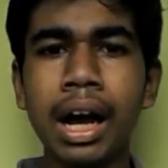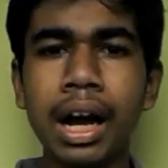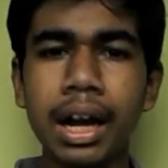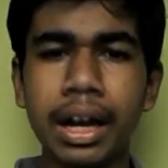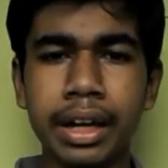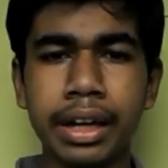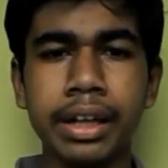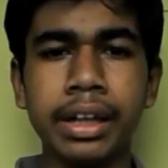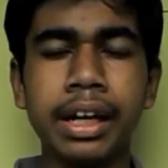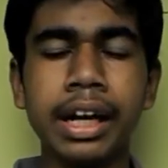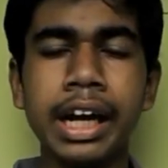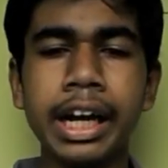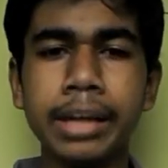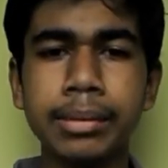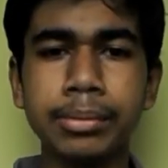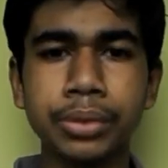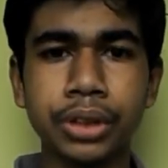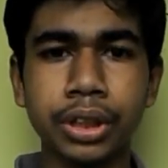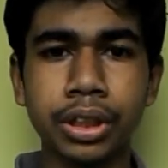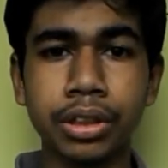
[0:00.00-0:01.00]
Hi,
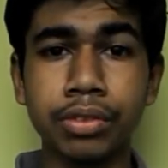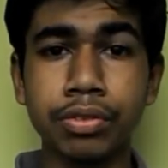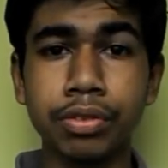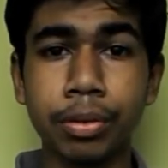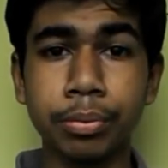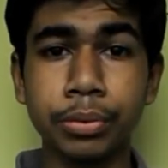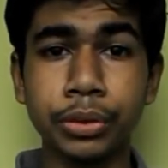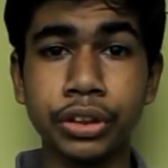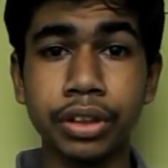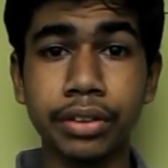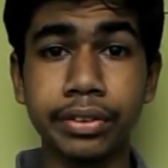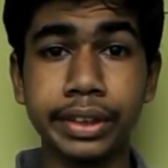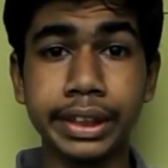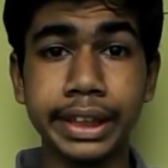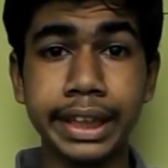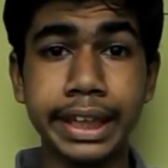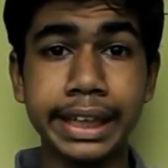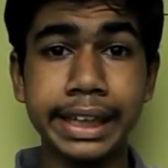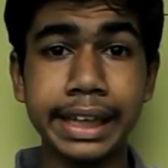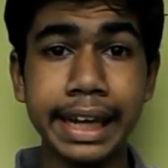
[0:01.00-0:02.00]
I'm Shud from Sarath
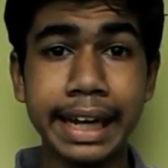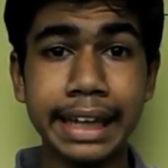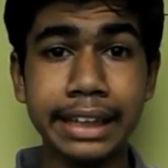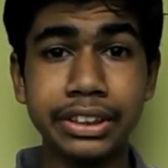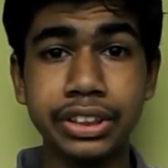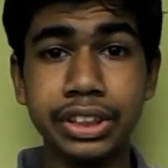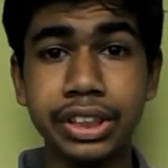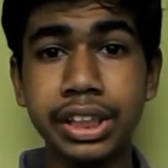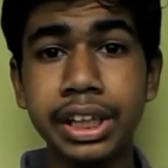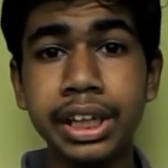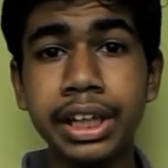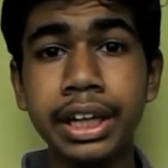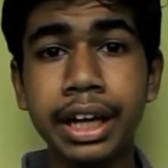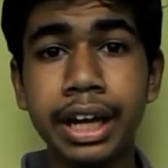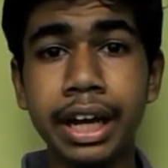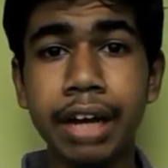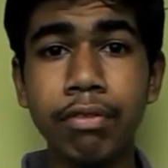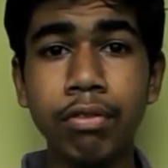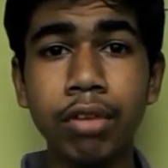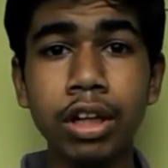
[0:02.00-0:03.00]
the Geek
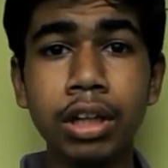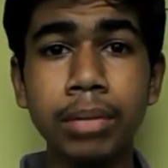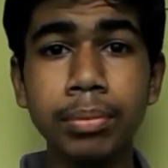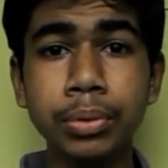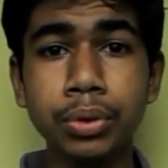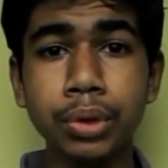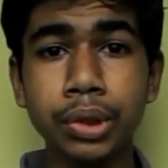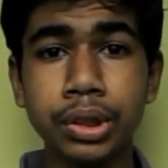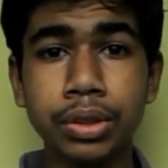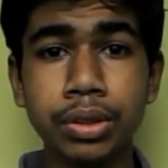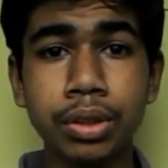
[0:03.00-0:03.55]
HD and welcome to